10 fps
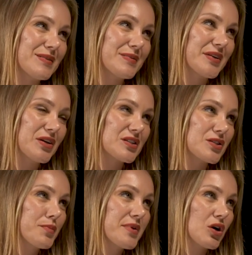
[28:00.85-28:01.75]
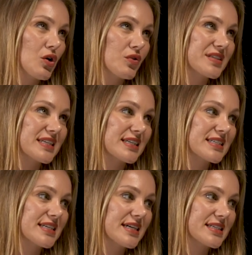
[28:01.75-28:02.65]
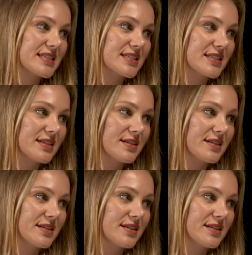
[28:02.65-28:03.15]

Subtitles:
Because topic of success